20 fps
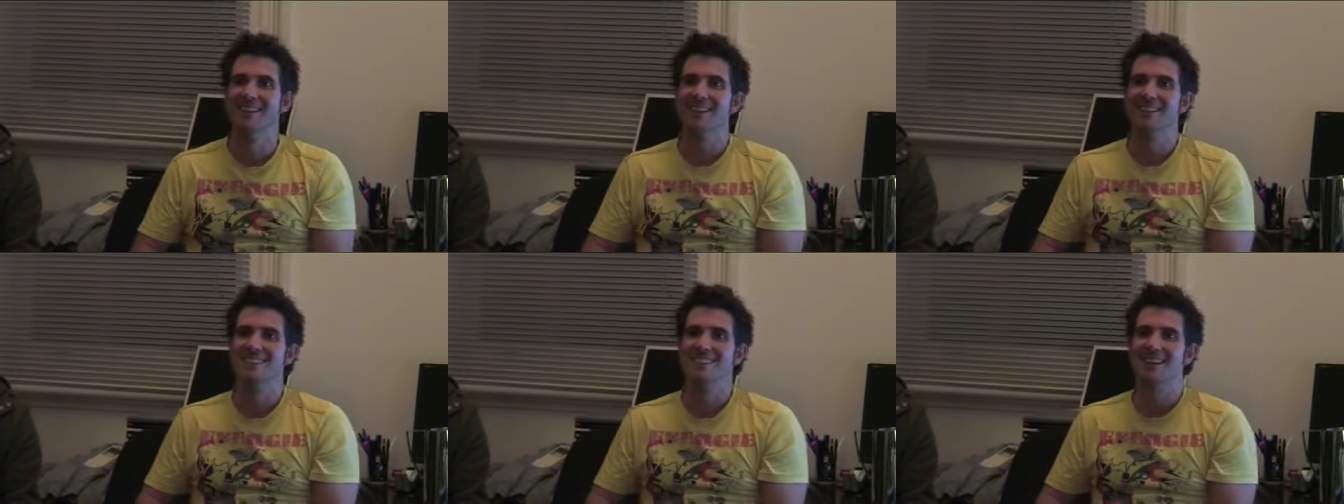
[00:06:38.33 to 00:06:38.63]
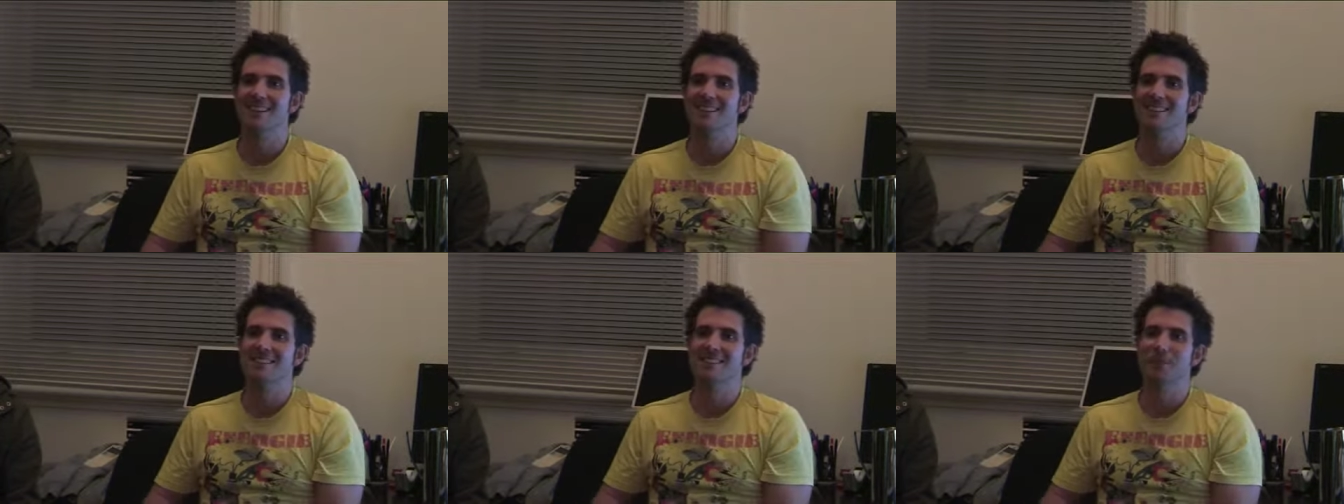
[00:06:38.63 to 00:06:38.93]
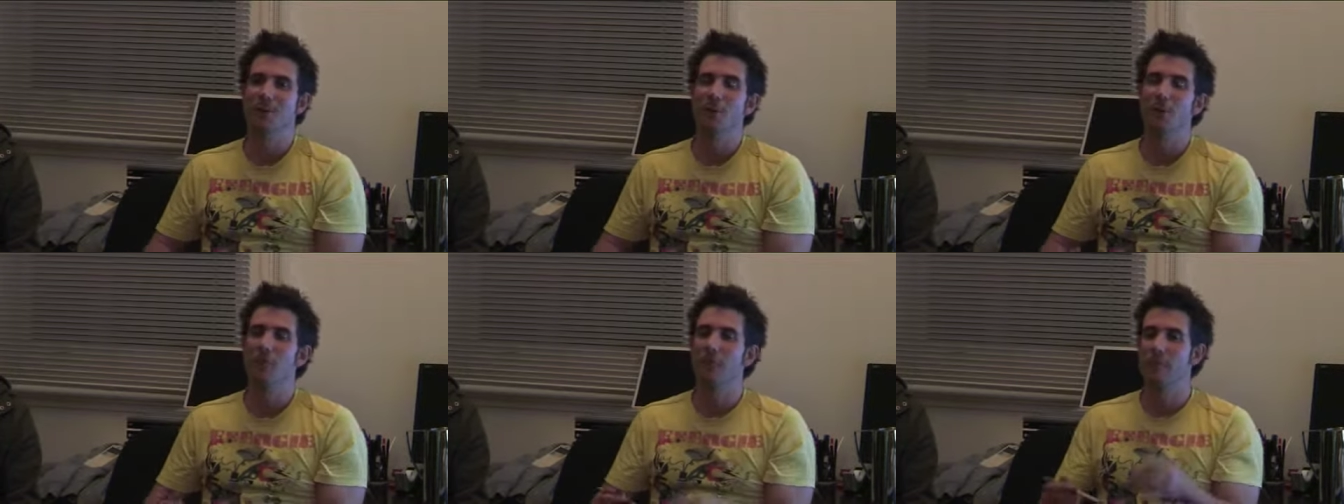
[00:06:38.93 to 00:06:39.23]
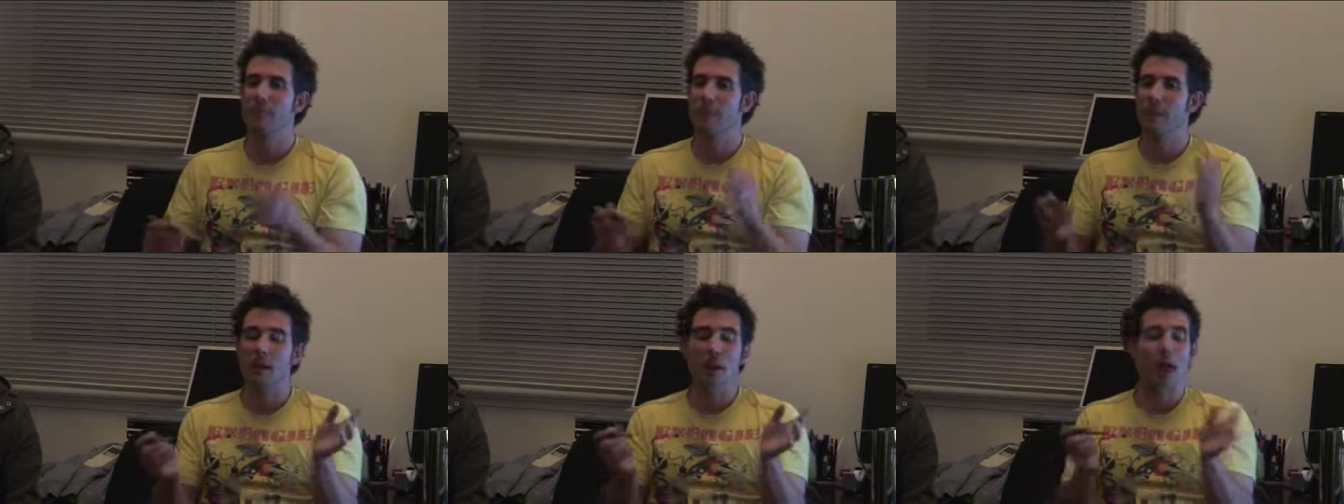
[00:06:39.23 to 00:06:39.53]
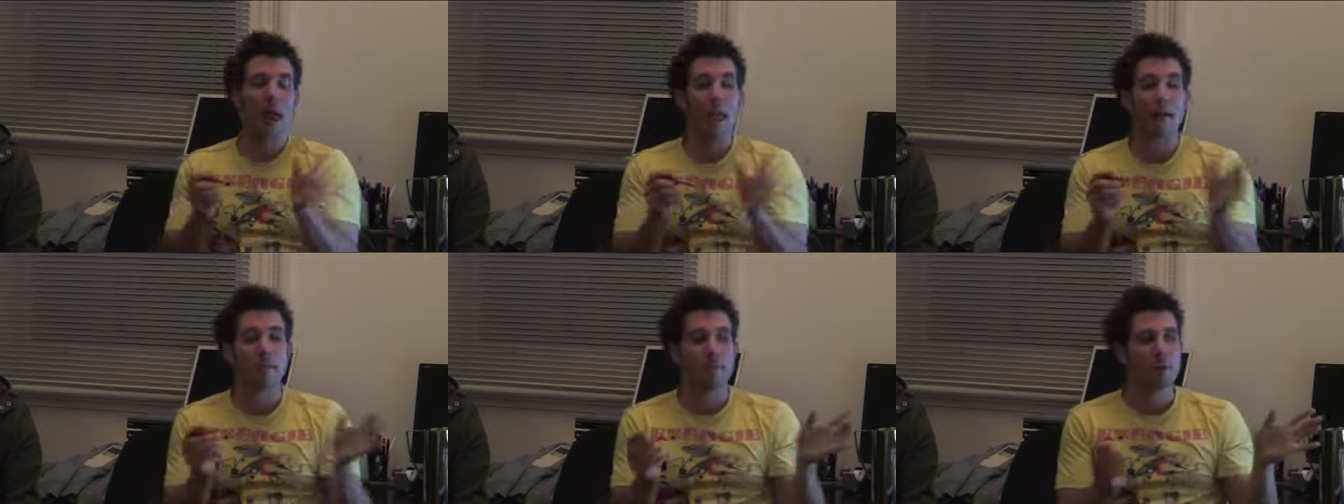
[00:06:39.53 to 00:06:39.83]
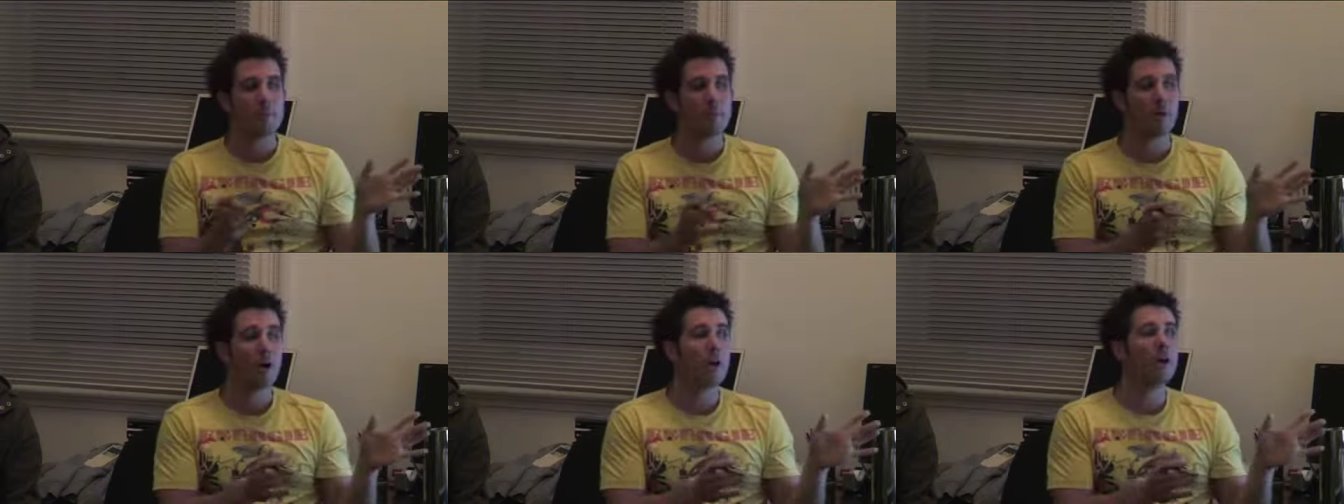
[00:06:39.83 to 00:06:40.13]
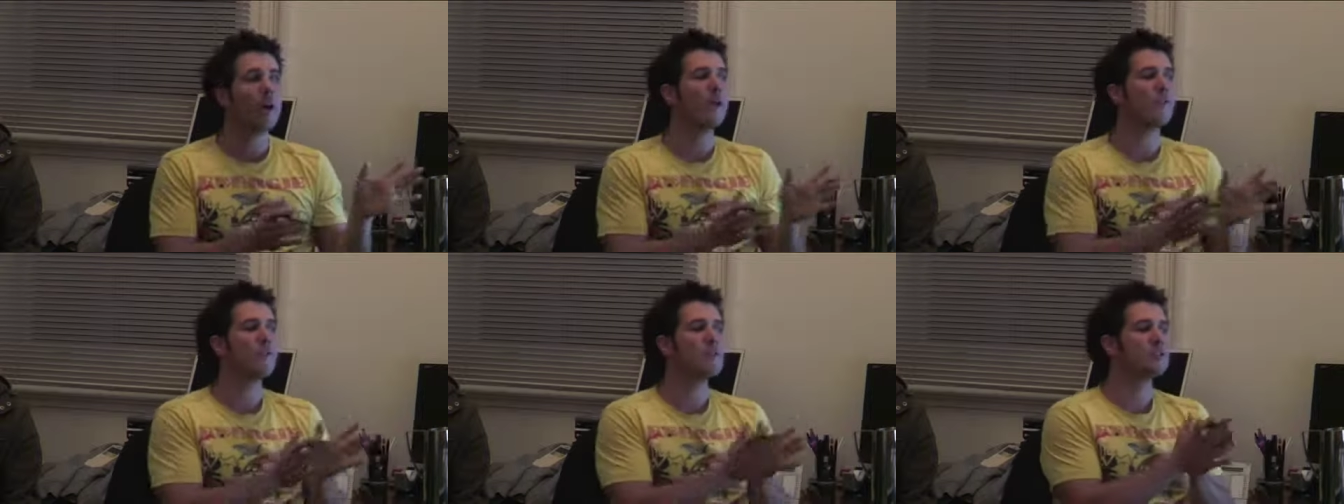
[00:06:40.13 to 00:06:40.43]
So there's all, like
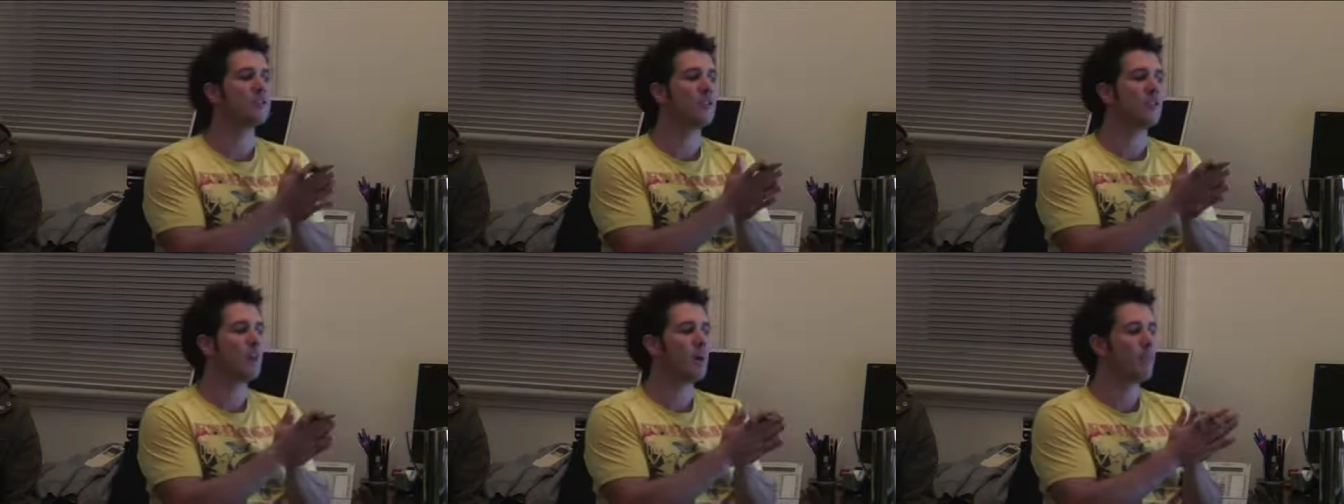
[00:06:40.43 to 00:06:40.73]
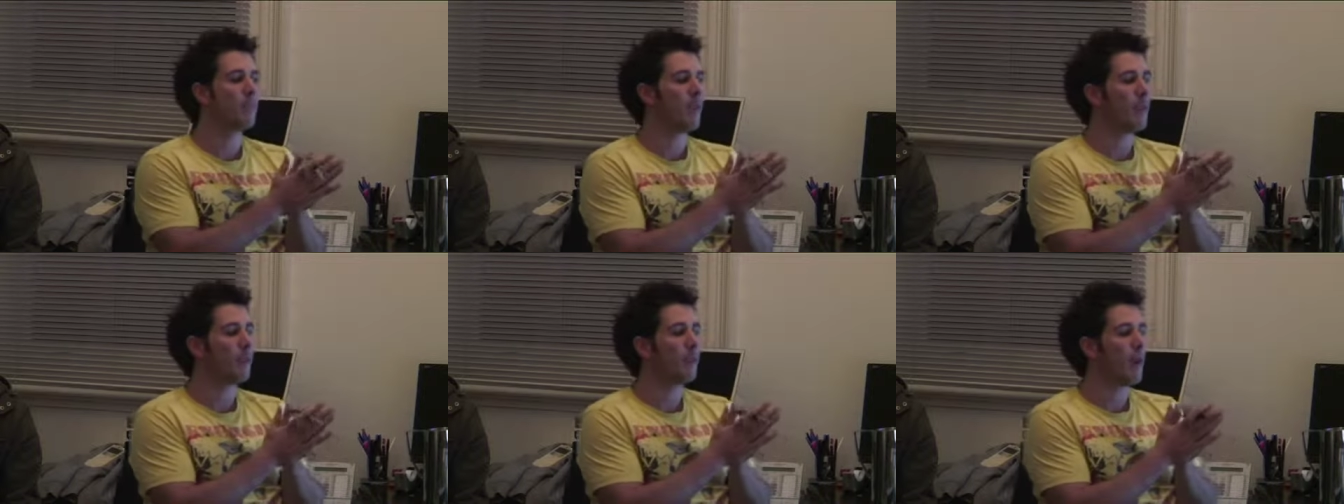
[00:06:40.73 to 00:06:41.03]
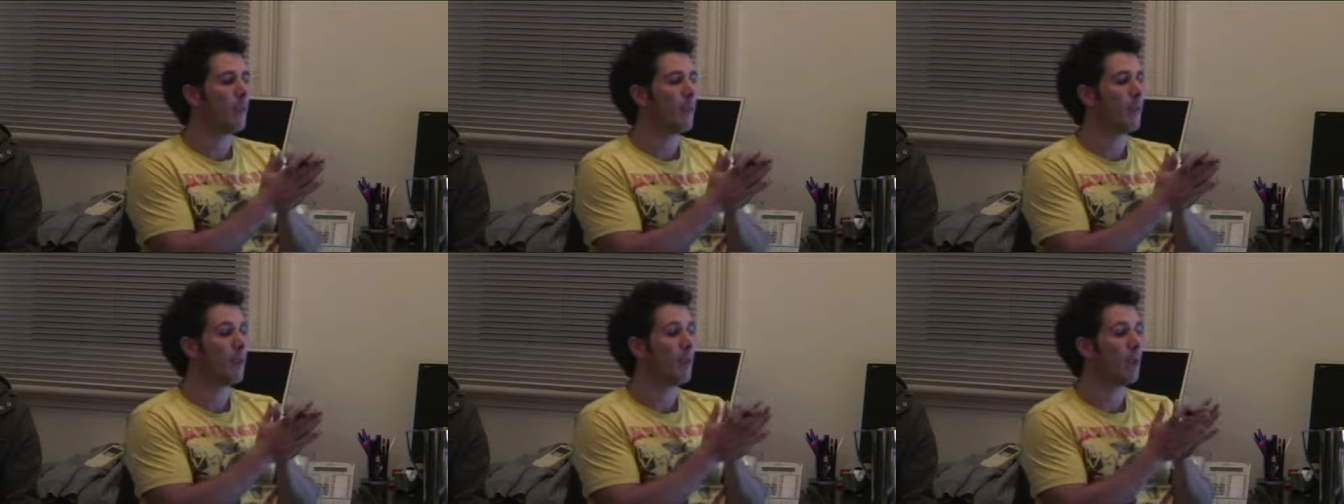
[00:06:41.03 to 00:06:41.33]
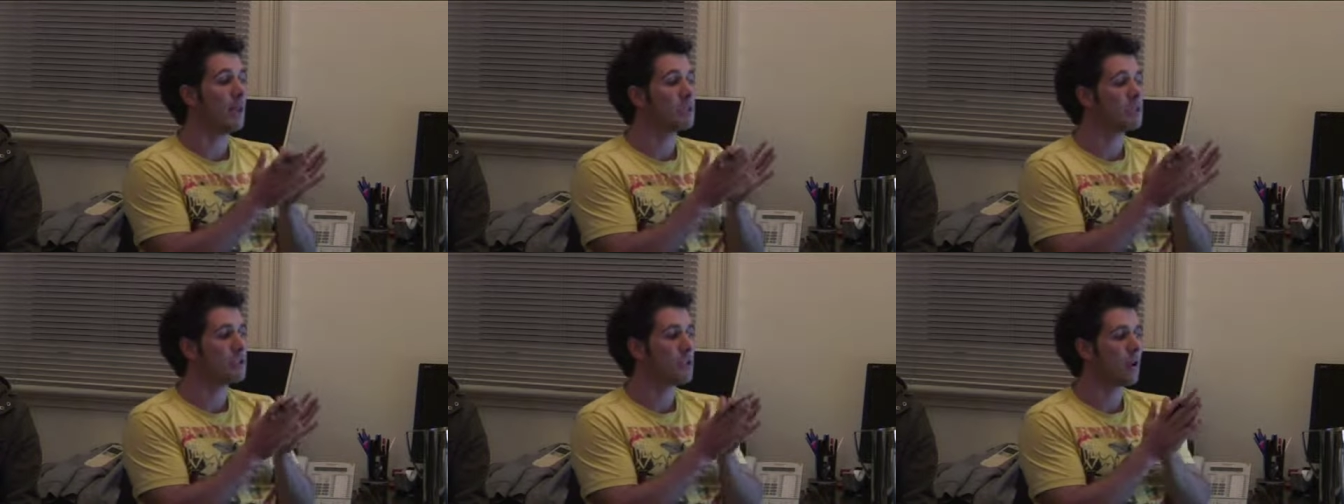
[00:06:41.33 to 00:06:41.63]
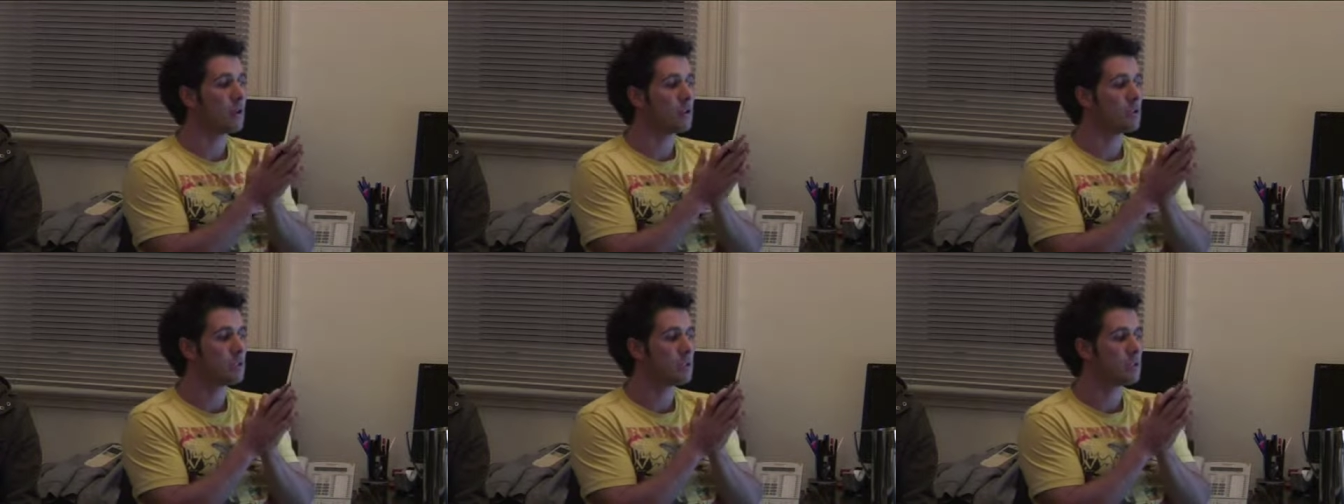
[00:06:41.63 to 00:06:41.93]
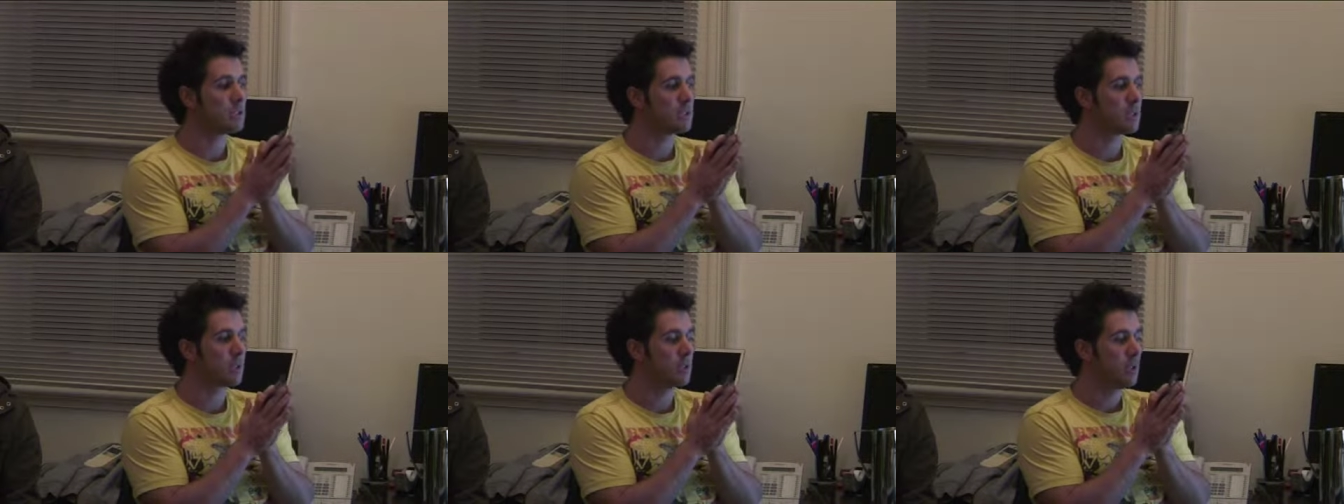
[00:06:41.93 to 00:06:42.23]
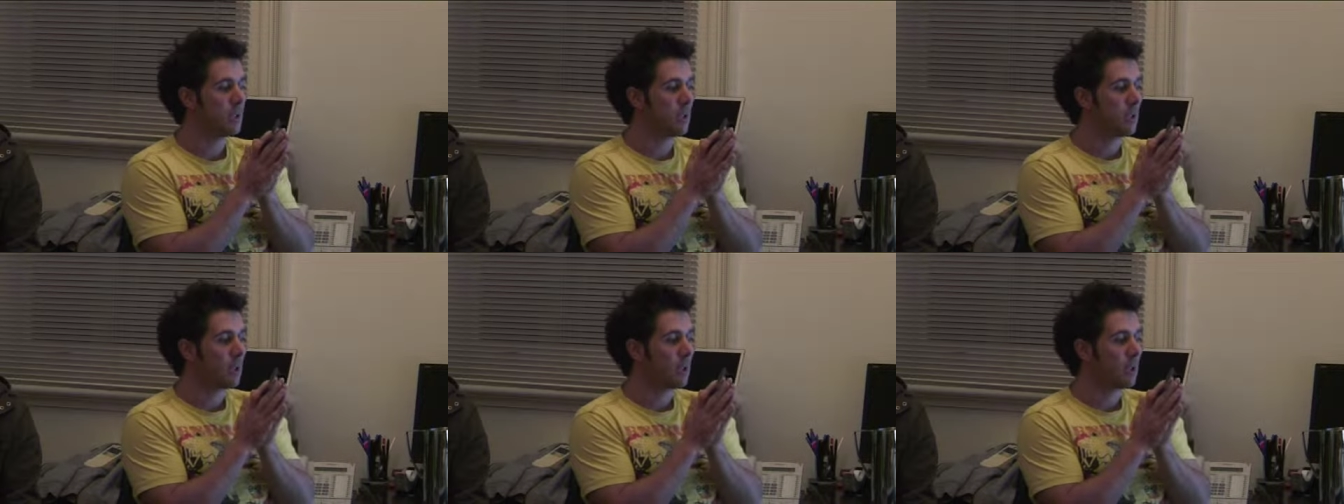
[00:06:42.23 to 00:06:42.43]
every software program, and it's not just